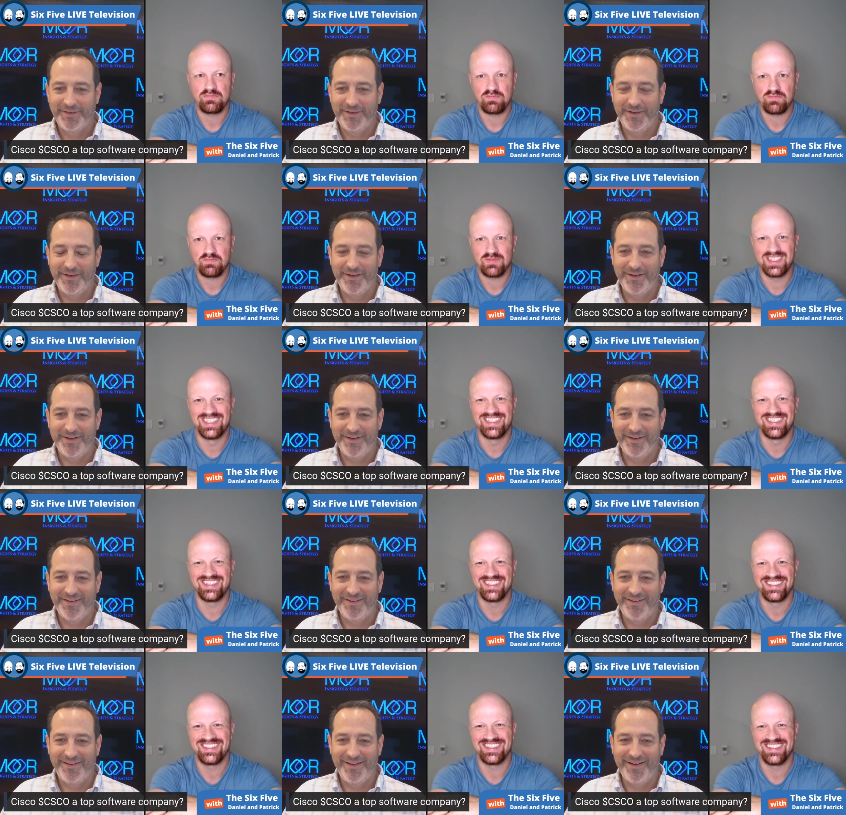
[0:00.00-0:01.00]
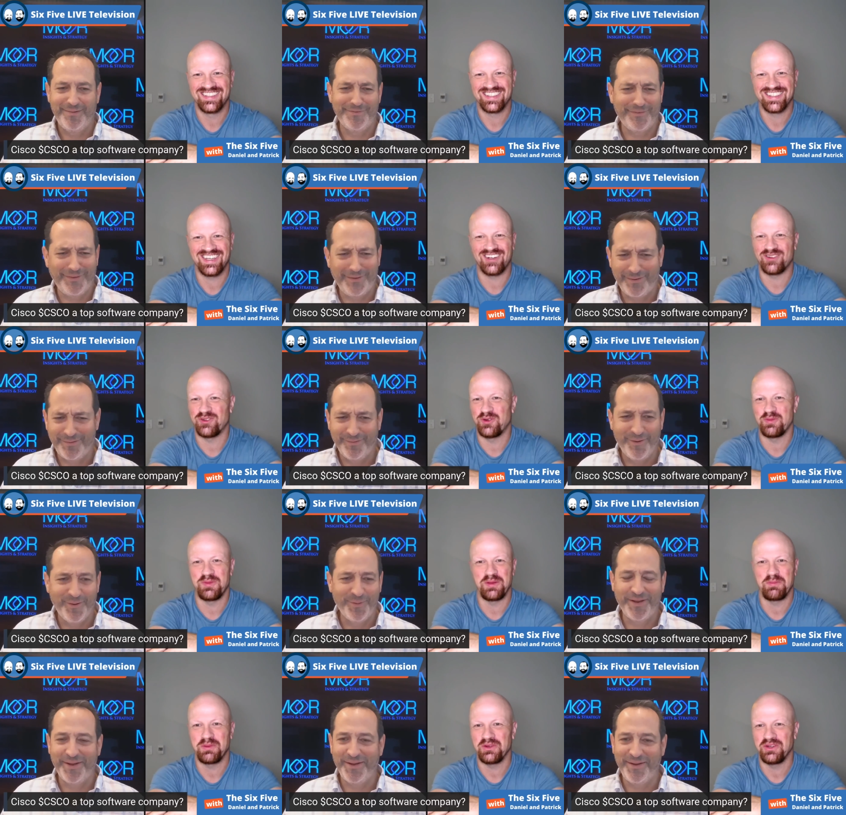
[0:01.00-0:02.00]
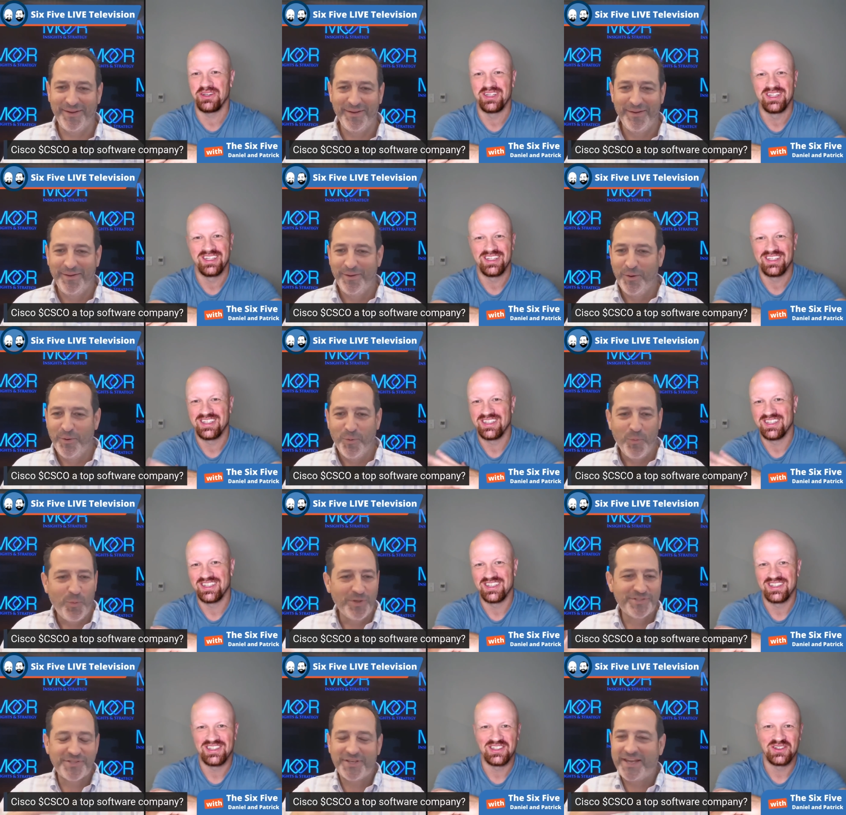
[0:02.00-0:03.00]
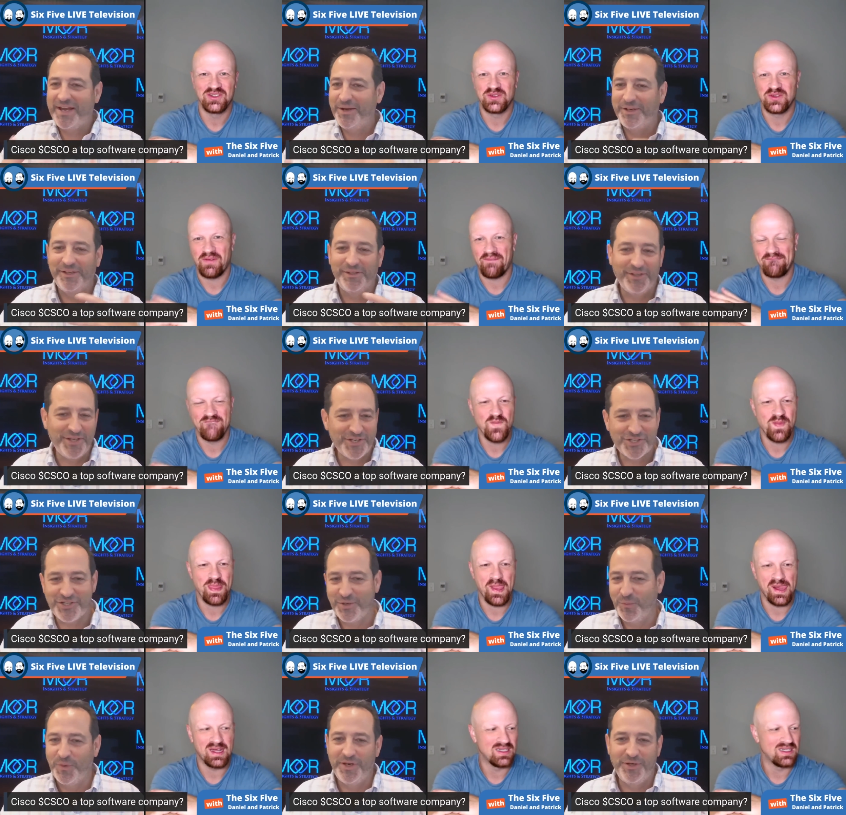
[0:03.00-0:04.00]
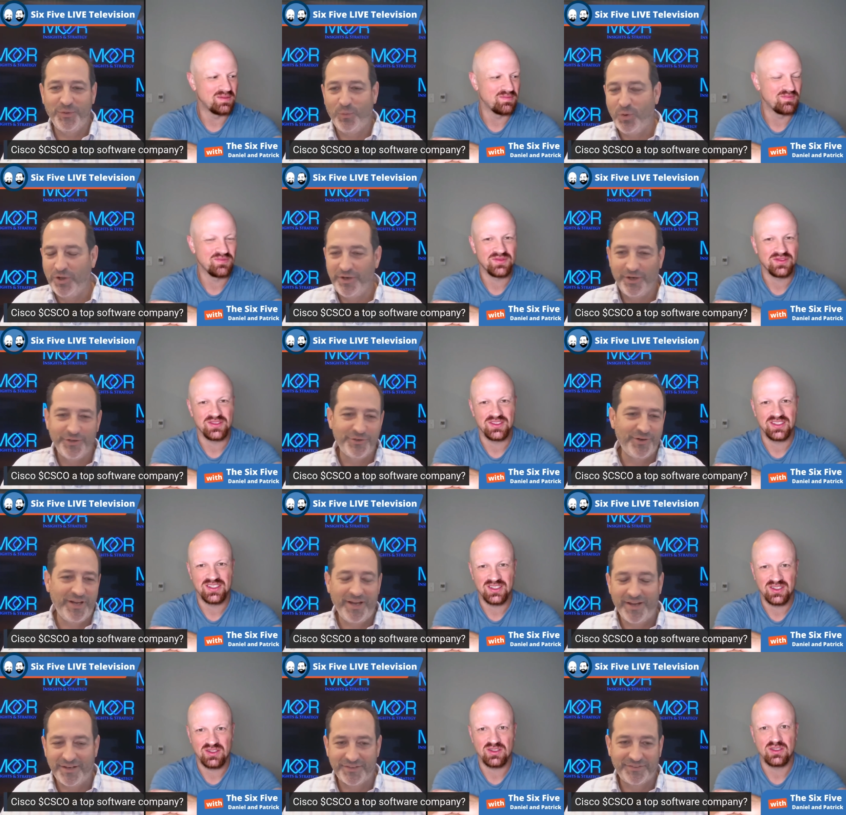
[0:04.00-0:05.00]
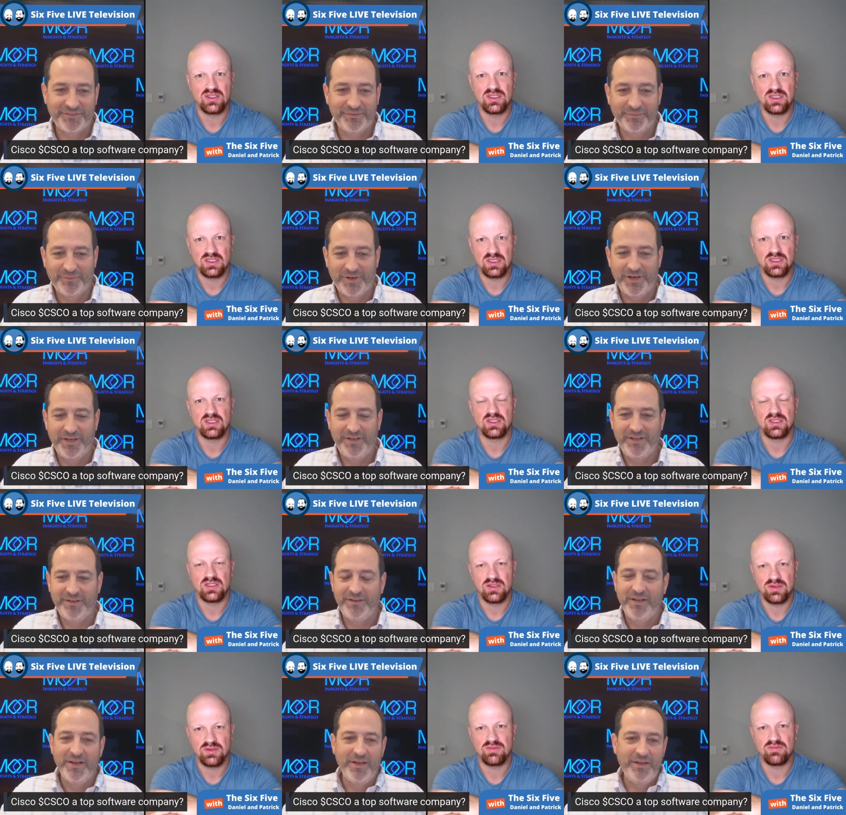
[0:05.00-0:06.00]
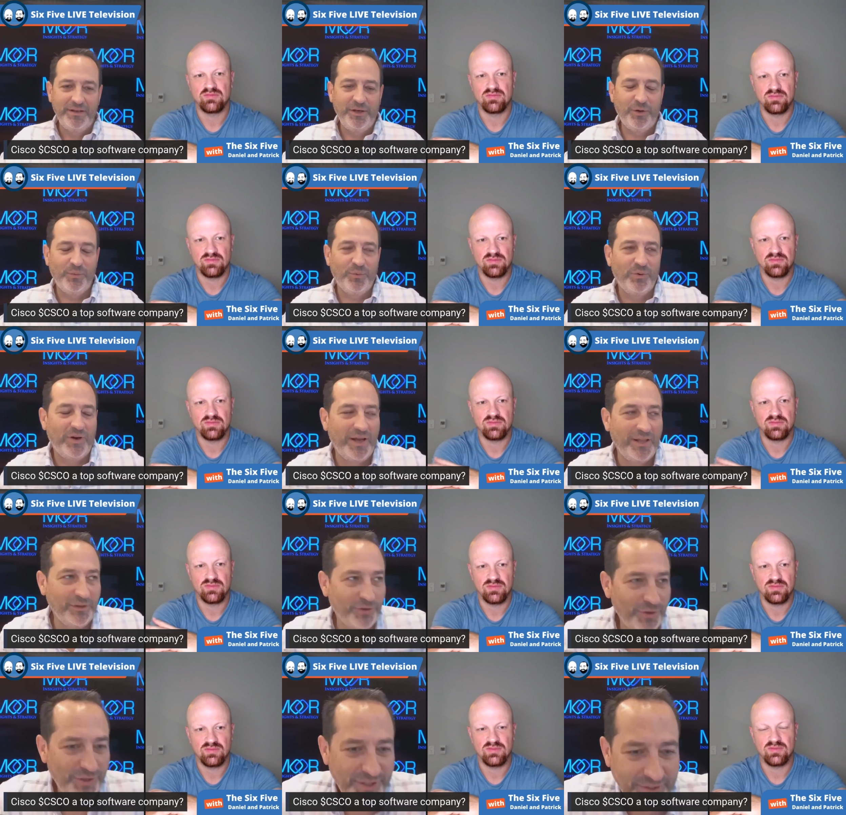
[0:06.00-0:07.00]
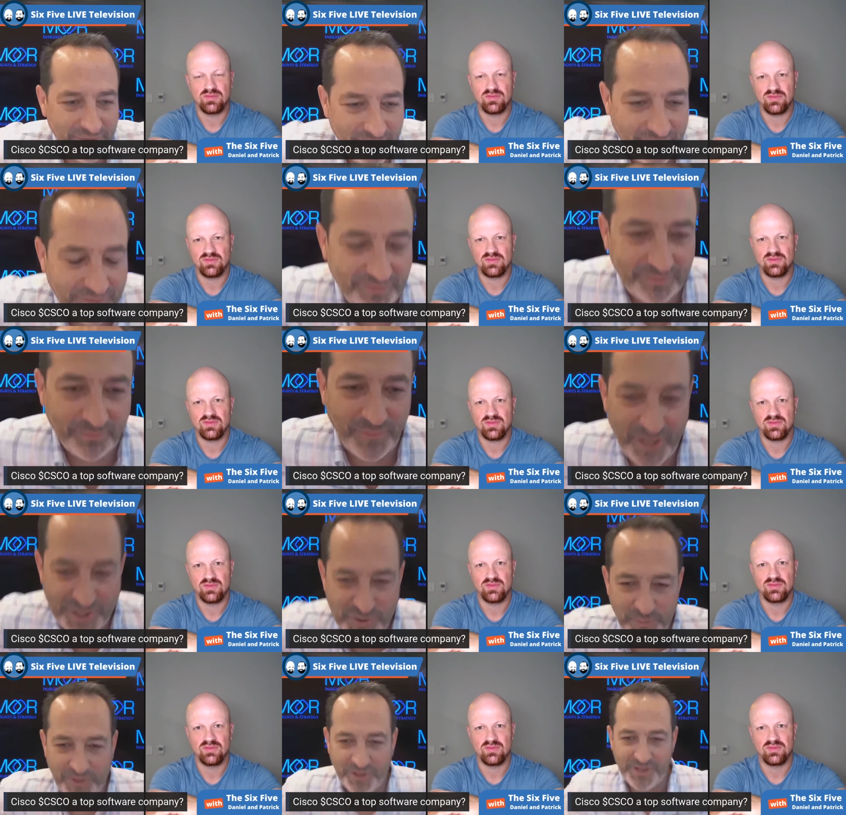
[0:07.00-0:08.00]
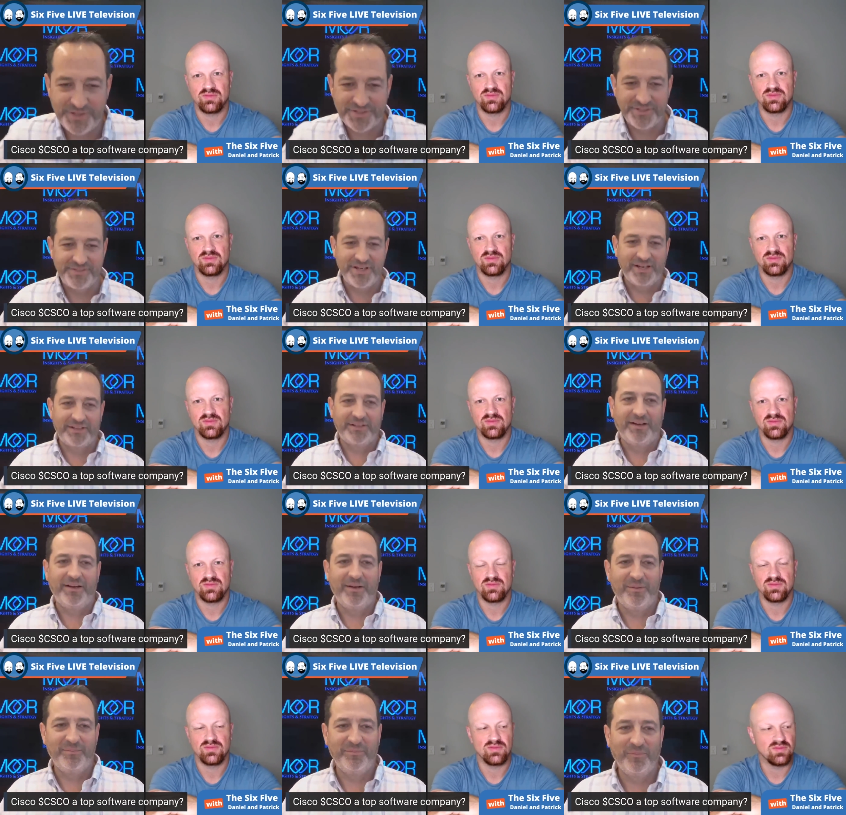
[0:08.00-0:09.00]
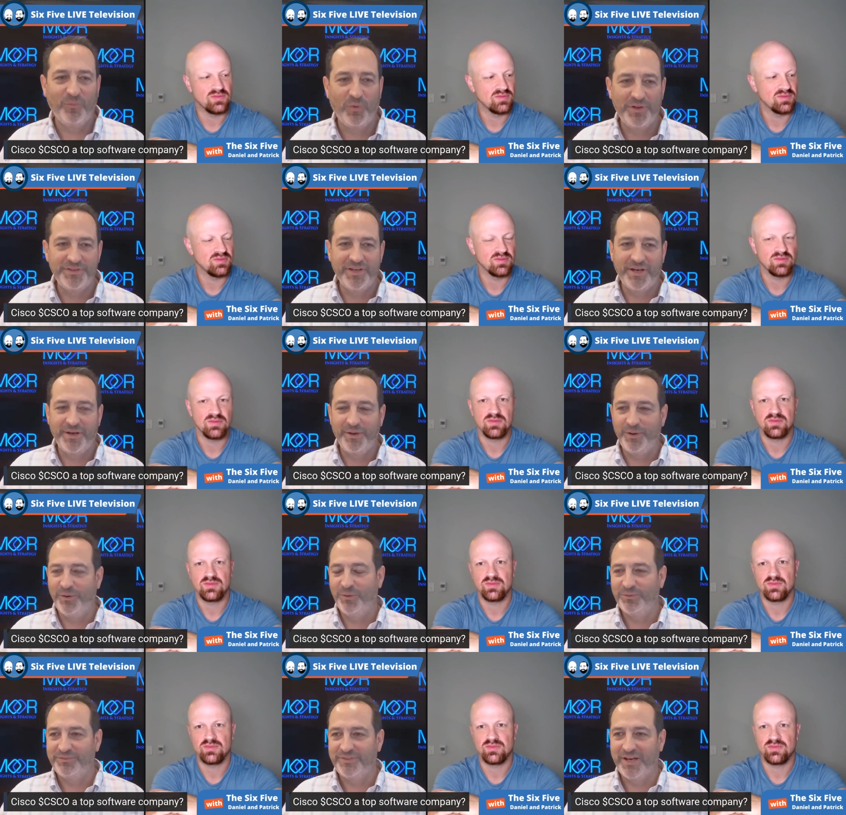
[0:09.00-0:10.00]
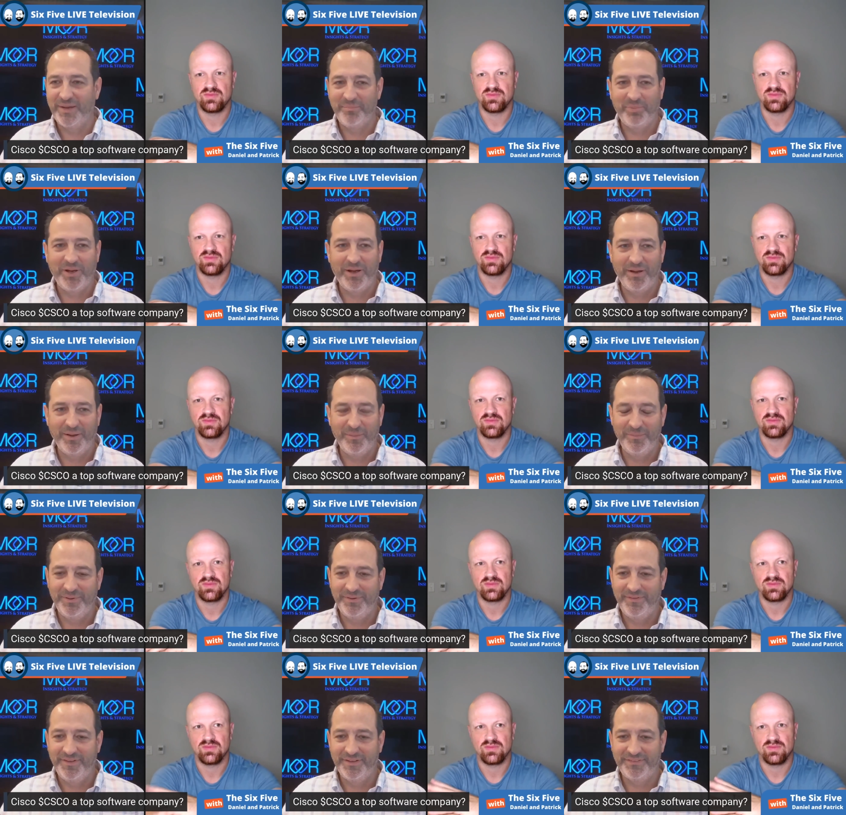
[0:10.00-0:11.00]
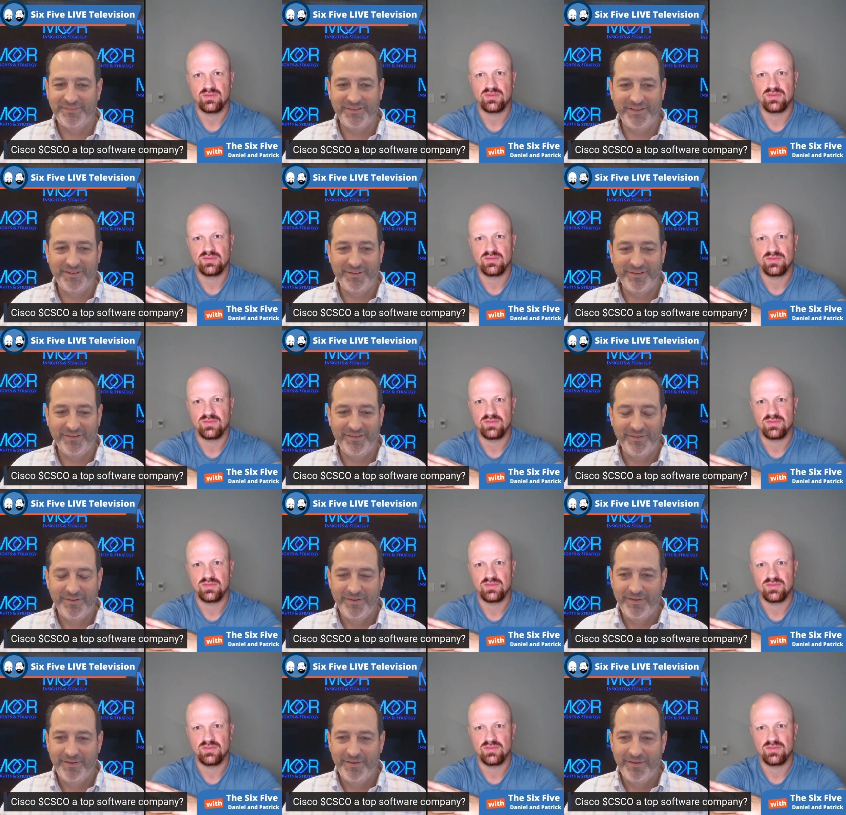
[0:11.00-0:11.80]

Speaker 1: uh, and I was like, okay, what's the calculation that went into 100x, right? And, you know, I learned in my experience in dot com 1.0 dot bomb that, uh,